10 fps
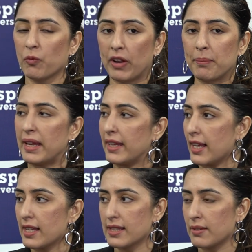
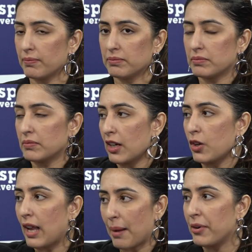filmmaking is a
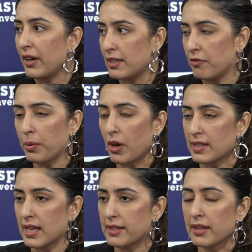collaborative
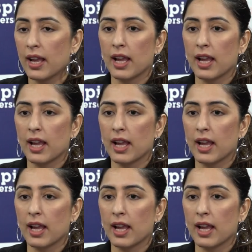process,